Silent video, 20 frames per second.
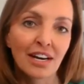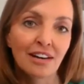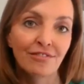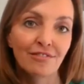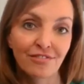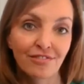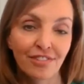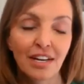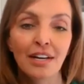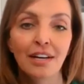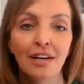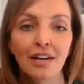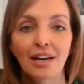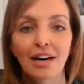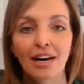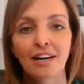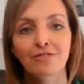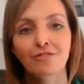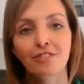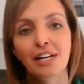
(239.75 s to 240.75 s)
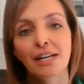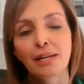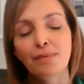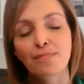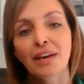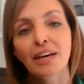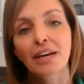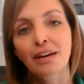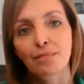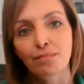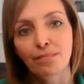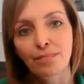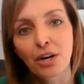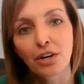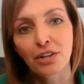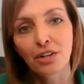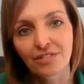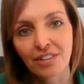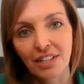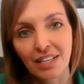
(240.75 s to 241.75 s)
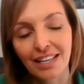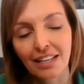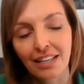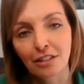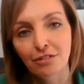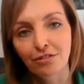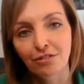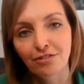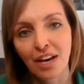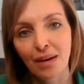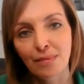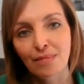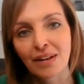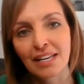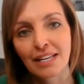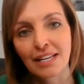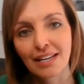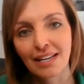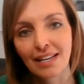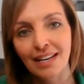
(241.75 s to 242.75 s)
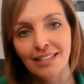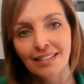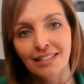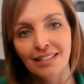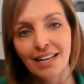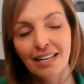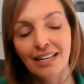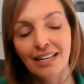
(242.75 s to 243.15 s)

I've really become part of the Cal family, and